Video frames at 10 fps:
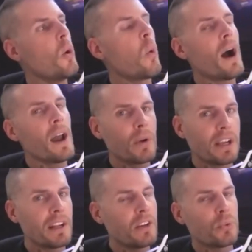why when
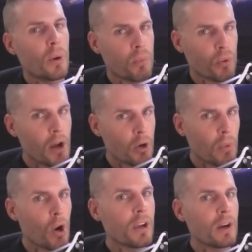I get into a broader
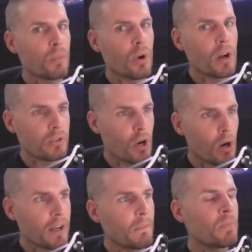market or broader
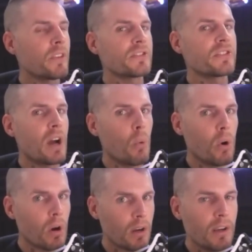targeting, this does not
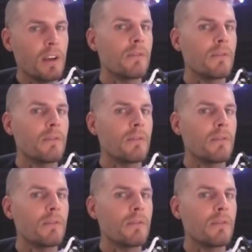work?